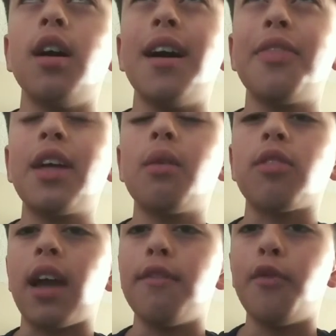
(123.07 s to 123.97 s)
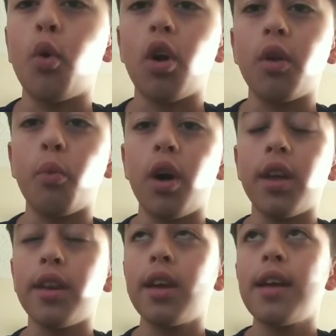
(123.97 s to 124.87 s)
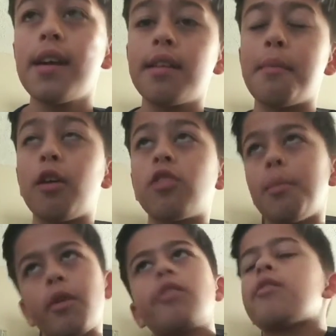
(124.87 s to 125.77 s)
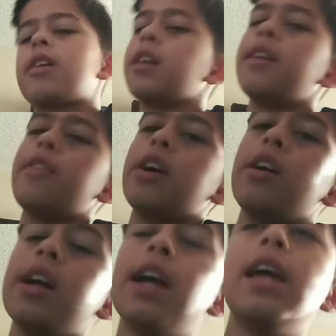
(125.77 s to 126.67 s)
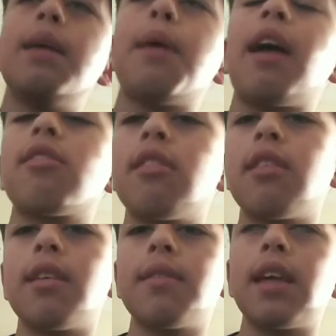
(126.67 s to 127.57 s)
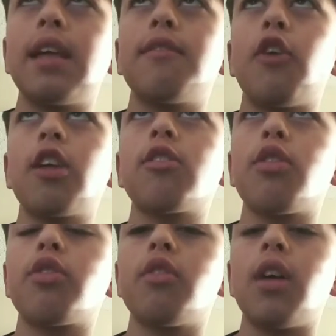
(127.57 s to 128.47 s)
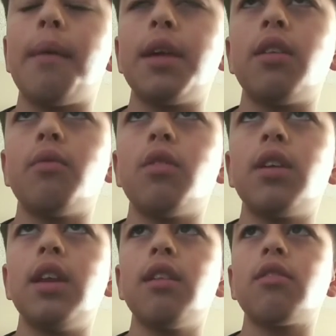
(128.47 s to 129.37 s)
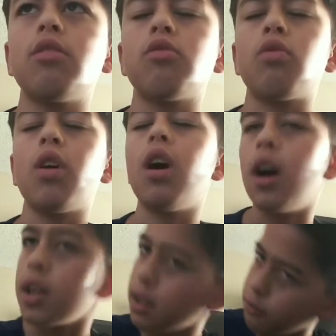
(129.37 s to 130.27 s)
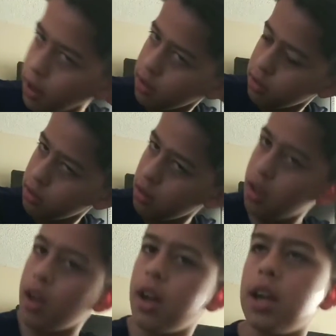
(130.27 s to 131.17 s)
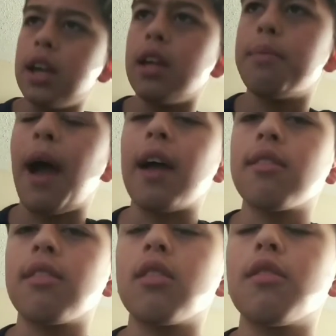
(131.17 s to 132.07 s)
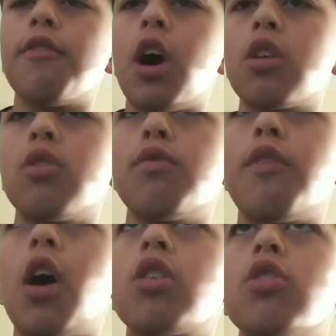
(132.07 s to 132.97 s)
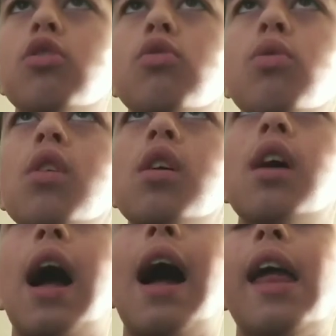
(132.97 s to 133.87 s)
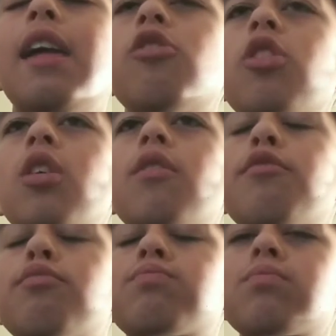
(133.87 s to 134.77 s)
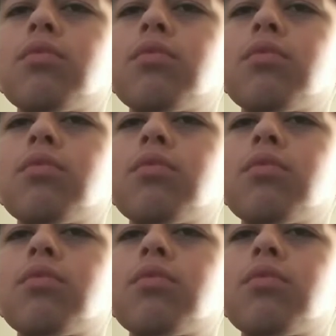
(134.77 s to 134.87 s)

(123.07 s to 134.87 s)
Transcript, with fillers: uh, I think it was like a four on one. Monte Morris was kind of in there. He passes, he fakes the three. I mean, he doesn't. Uh, he fakes, he passes to Facu. Facu, he should have